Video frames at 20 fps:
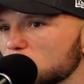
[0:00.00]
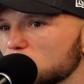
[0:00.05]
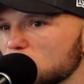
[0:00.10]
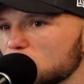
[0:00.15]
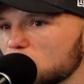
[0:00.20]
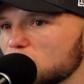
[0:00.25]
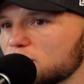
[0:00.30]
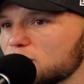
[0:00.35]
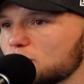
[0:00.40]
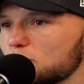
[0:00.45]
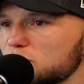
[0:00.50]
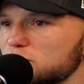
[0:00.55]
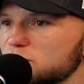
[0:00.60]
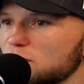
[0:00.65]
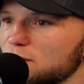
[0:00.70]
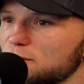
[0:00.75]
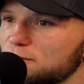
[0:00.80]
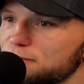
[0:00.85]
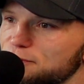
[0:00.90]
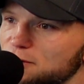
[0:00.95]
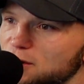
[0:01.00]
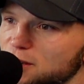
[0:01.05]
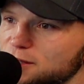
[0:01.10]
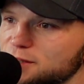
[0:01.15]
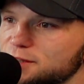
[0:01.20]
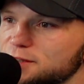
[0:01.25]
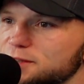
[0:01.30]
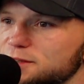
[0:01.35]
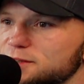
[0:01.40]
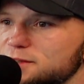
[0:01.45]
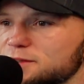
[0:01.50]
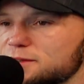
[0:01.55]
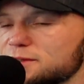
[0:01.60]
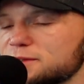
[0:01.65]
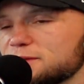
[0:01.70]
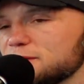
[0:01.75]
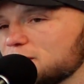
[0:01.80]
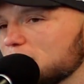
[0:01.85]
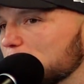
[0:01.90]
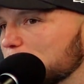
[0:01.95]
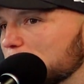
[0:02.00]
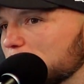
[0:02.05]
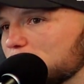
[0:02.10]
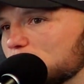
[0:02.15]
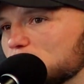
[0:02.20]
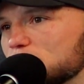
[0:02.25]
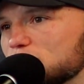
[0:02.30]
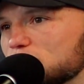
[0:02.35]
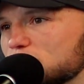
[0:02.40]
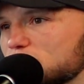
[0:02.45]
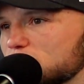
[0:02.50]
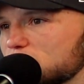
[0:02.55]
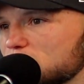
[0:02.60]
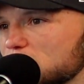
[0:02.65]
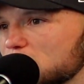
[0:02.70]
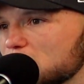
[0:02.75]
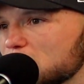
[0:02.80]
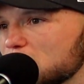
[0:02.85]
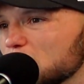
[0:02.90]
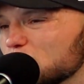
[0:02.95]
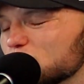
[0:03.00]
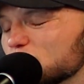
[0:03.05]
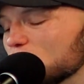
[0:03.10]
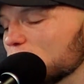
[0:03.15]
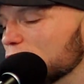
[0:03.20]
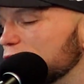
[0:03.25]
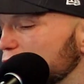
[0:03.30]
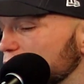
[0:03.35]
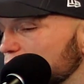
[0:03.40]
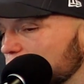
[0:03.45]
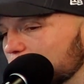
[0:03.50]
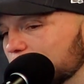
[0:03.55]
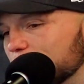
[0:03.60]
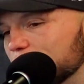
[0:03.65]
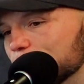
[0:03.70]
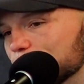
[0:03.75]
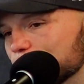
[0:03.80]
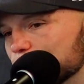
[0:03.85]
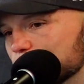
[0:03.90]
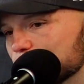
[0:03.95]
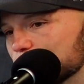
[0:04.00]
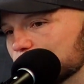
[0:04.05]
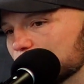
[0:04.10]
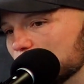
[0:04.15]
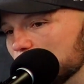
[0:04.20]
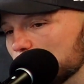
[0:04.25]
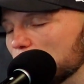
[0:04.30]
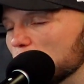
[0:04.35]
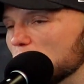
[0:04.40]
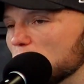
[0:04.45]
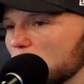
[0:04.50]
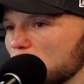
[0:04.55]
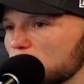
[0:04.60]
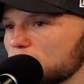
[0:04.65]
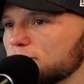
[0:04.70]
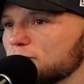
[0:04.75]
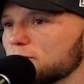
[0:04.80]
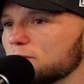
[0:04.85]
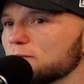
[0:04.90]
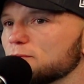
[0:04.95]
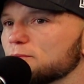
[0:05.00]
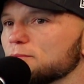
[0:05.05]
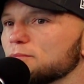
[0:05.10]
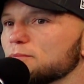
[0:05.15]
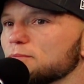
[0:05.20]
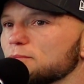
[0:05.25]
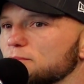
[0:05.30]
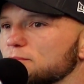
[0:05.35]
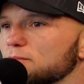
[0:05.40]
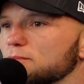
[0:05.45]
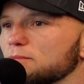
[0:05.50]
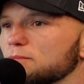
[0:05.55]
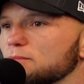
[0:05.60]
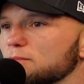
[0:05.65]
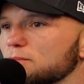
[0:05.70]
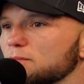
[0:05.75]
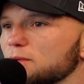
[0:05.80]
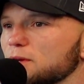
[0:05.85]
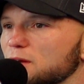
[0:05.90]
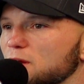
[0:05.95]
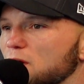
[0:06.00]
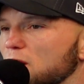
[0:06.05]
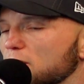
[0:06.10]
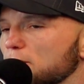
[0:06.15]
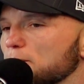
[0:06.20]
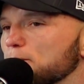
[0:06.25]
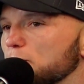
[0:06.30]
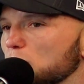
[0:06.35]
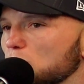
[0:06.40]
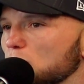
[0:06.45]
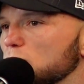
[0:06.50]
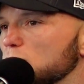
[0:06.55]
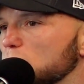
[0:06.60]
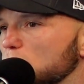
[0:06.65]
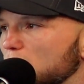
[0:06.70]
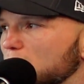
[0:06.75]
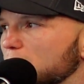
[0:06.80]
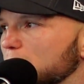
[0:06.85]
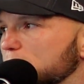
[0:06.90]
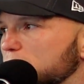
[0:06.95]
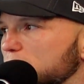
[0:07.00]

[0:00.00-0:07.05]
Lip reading: a lot. And then we started fighting. And yeah, man, it was the only thing in my life that it kind of built who I am